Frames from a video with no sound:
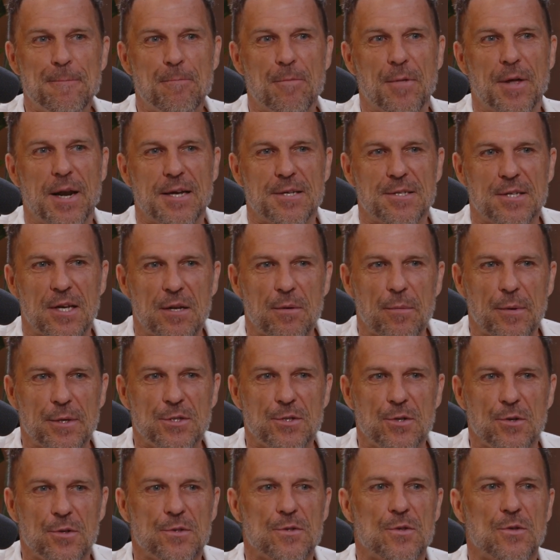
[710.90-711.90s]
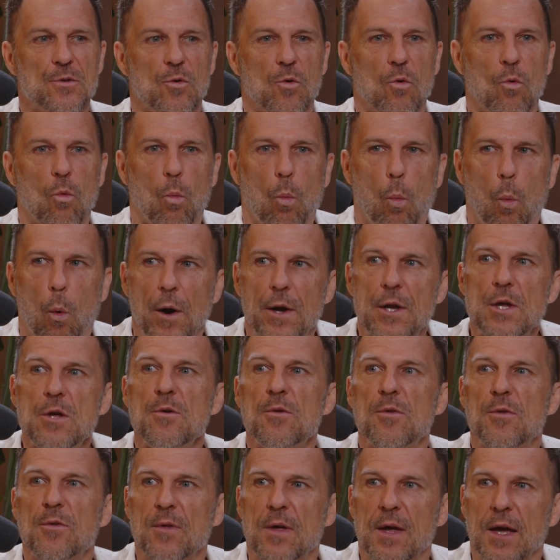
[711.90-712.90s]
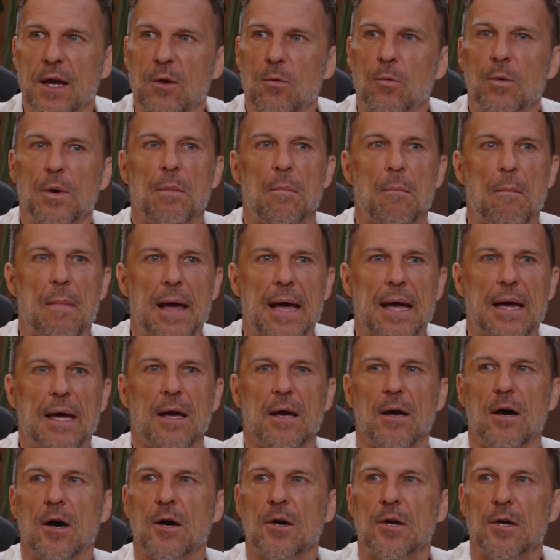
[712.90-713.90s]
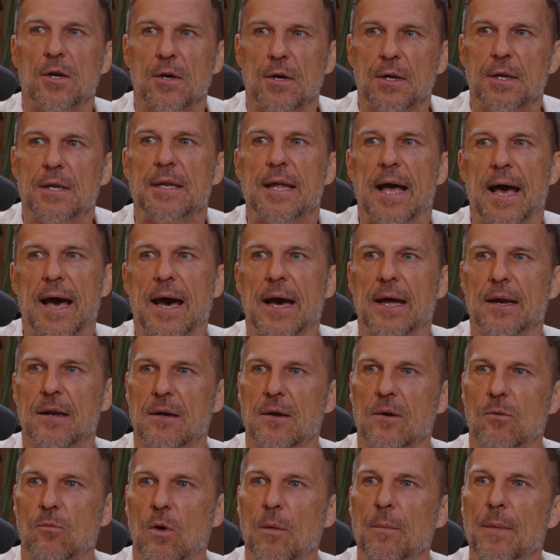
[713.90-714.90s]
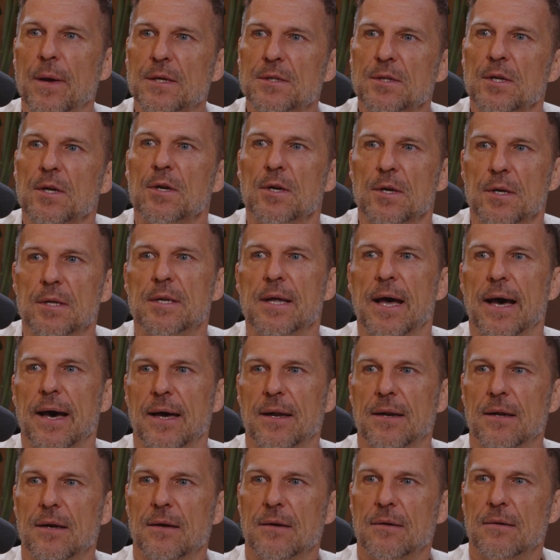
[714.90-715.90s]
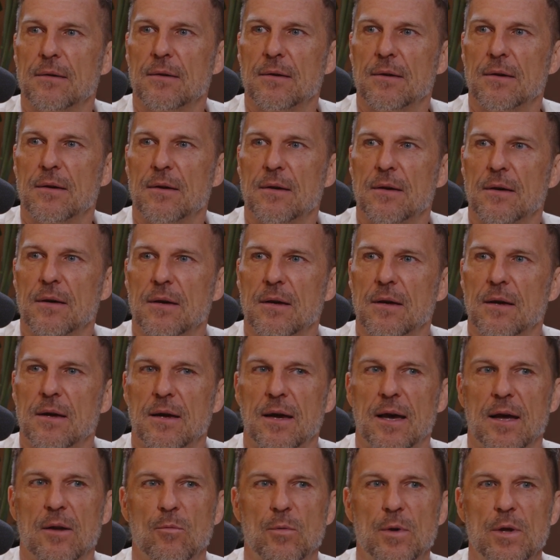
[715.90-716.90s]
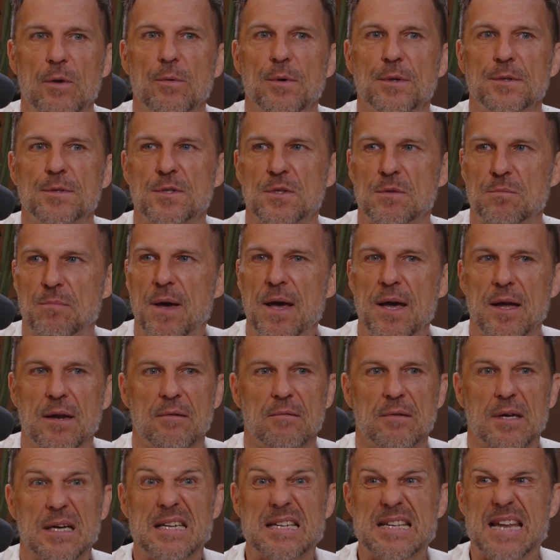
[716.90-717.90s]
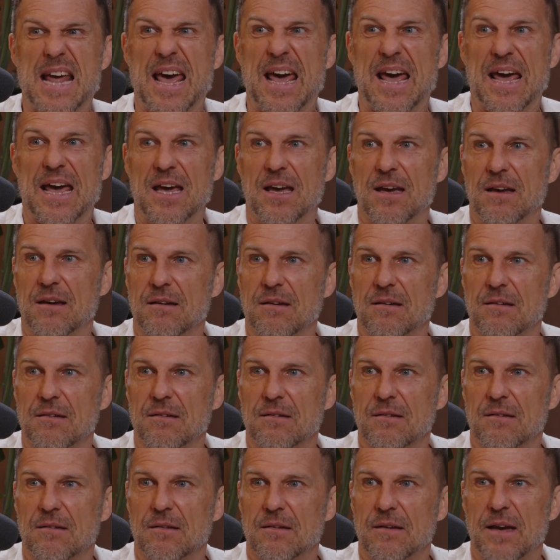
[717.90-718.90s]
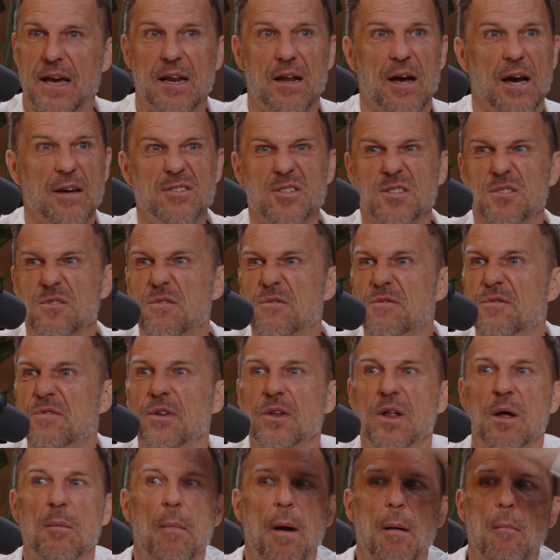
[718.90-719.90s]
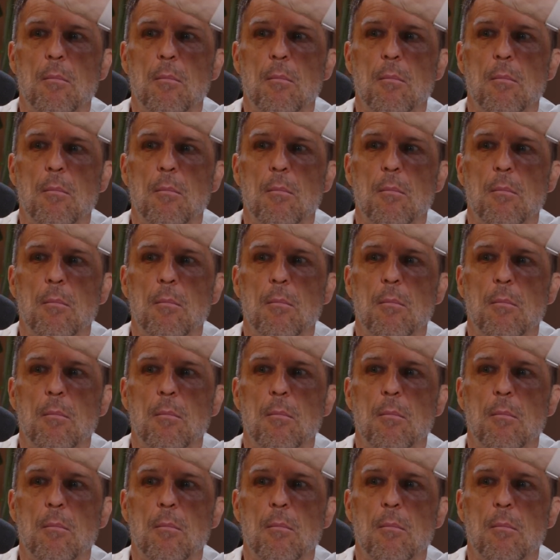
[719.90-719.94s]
And I said to my students, what do you think would make a good dad? What makes a good dad? And we would spend a day, and I just fill up my